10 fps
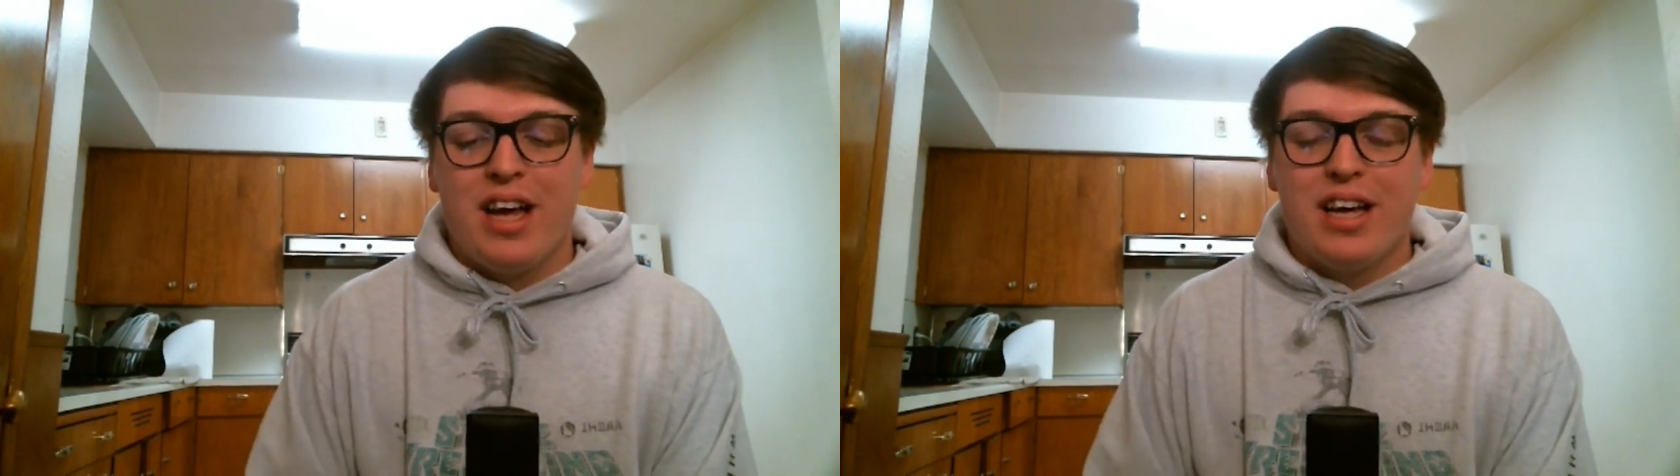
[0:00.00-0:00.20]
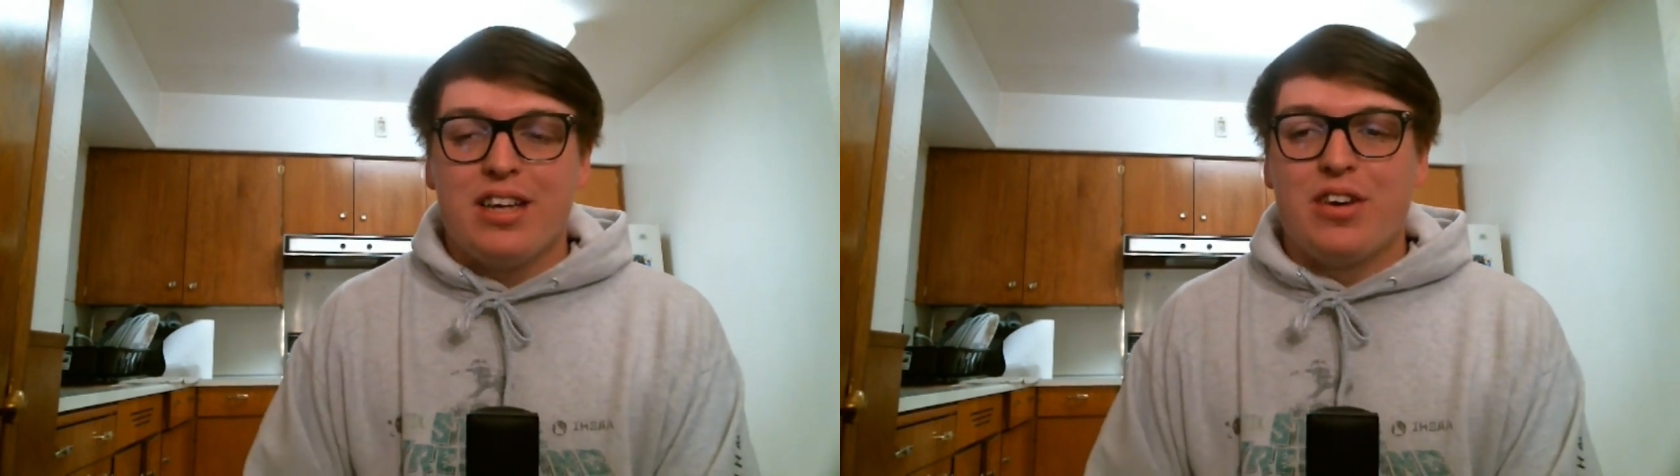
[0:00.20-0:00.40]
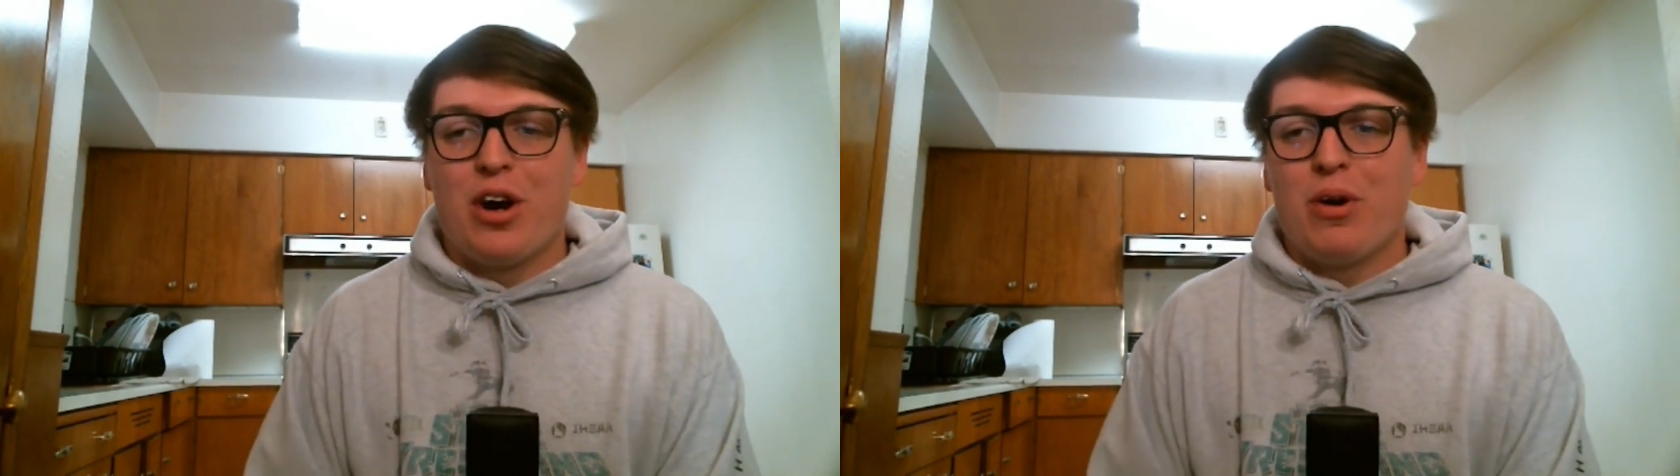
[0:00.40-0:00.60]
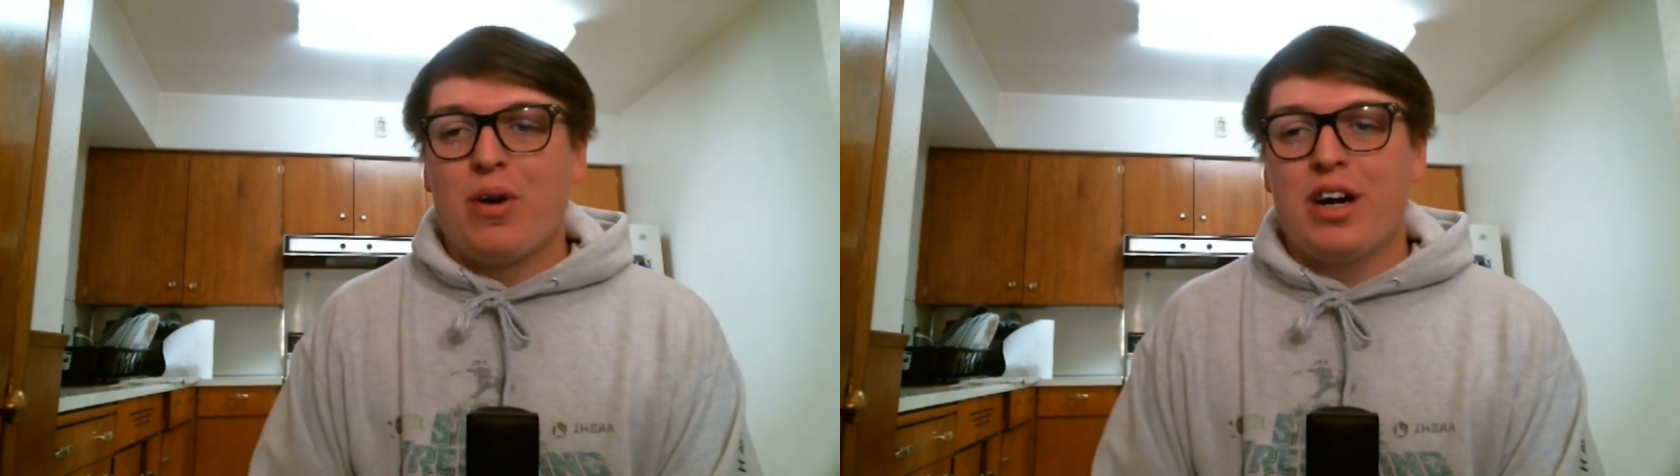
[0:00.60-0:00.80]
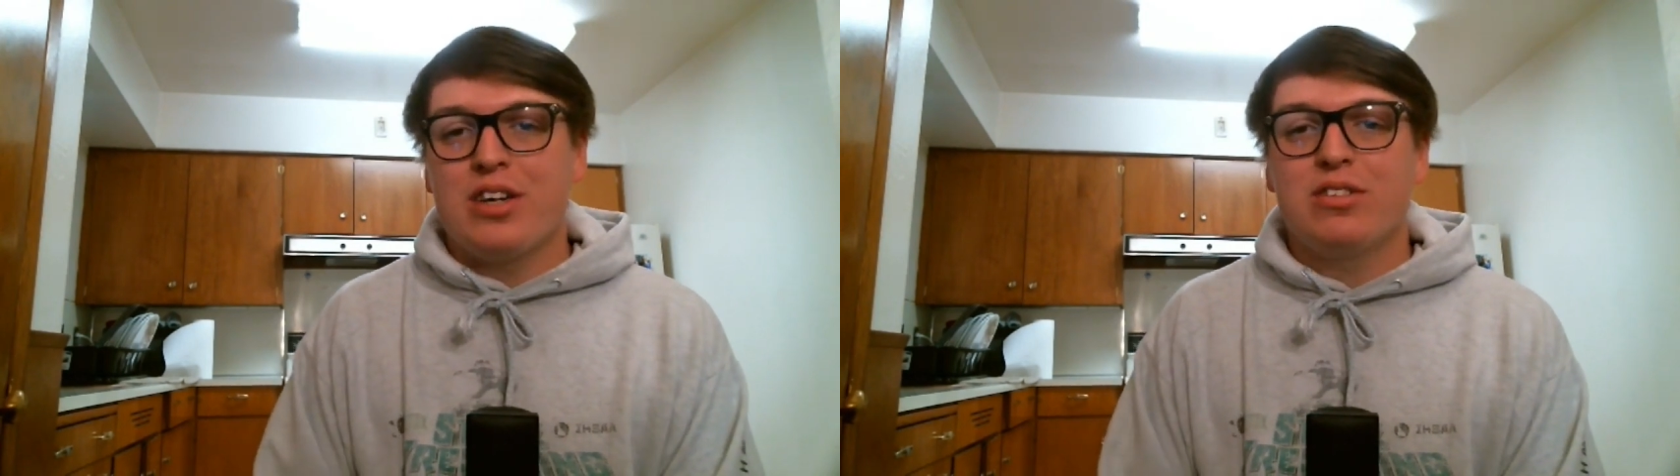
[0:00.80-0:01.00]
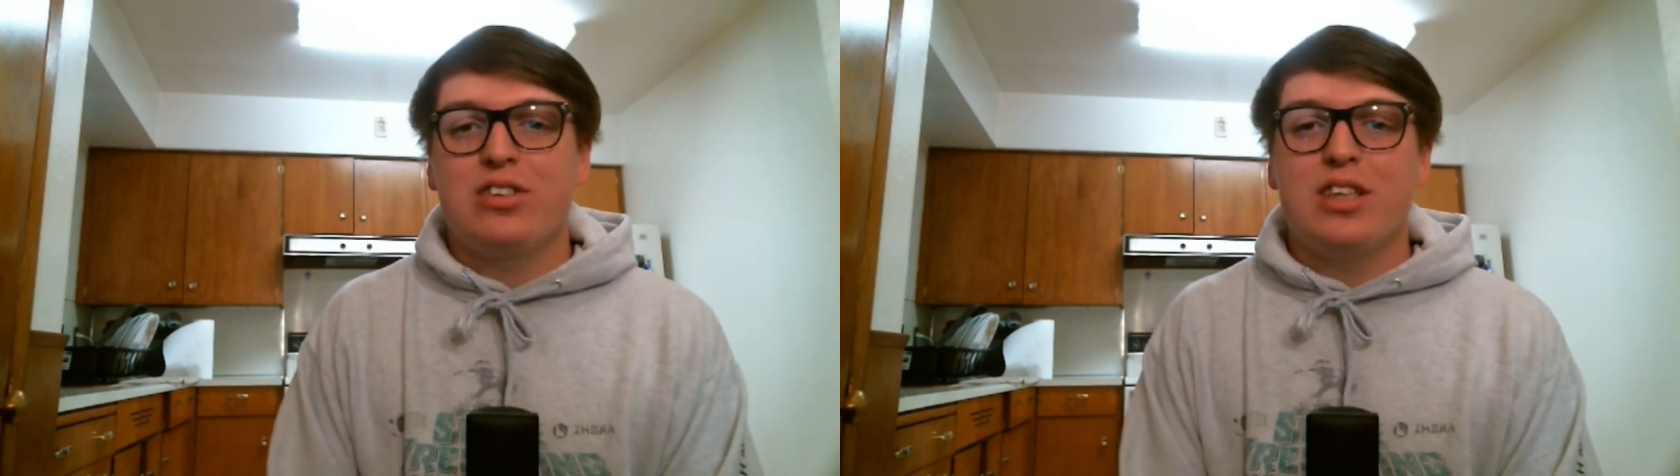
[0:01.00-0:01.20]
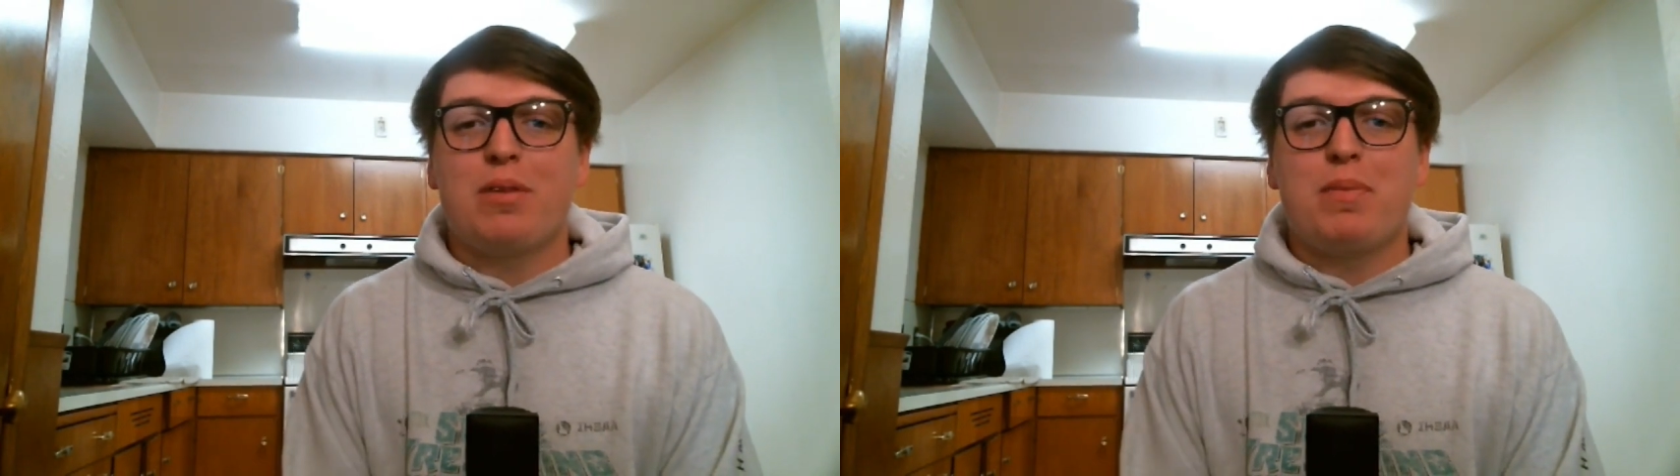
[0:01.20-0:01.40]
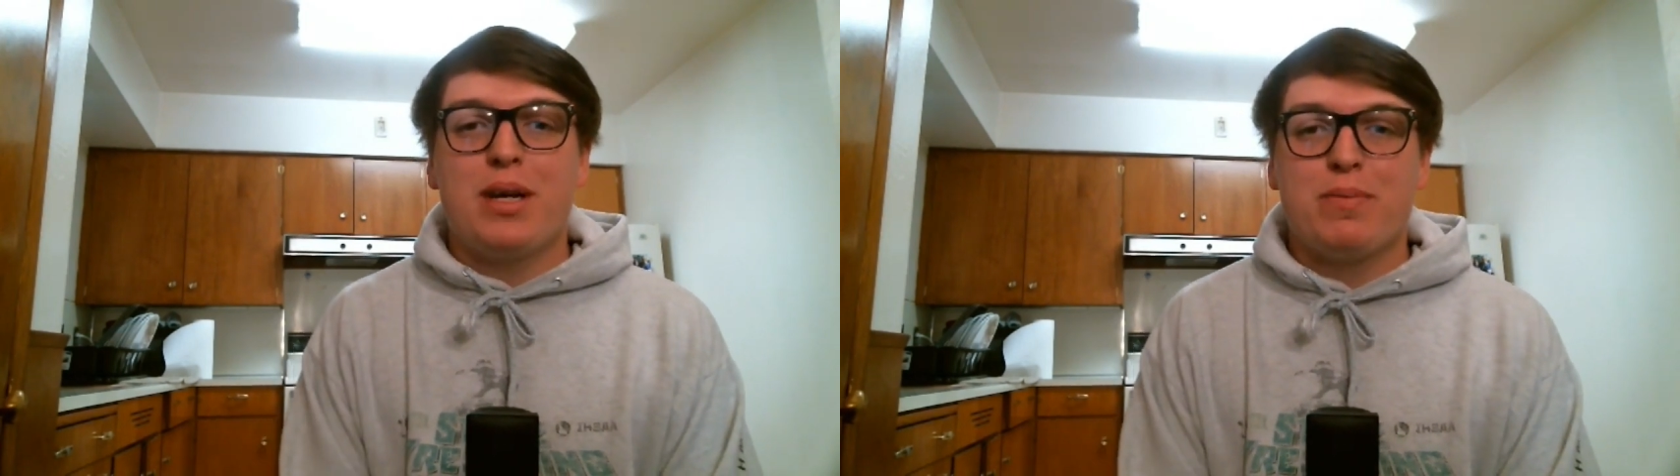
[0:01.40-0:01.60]
You know, you see the
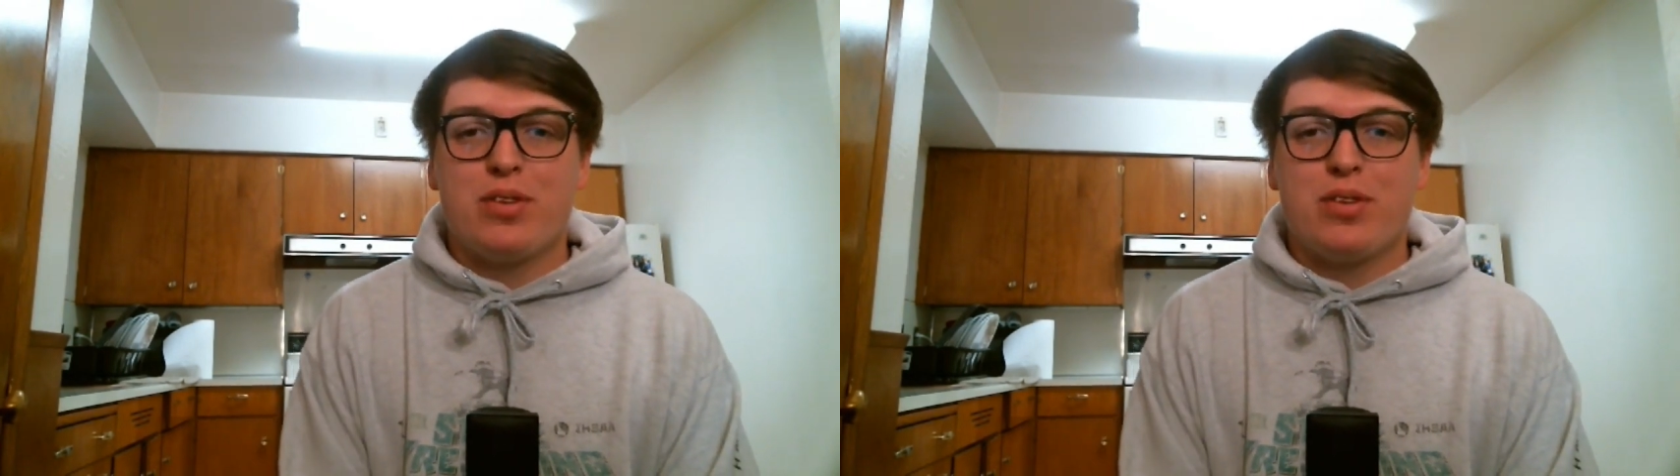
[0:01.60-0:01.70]
memes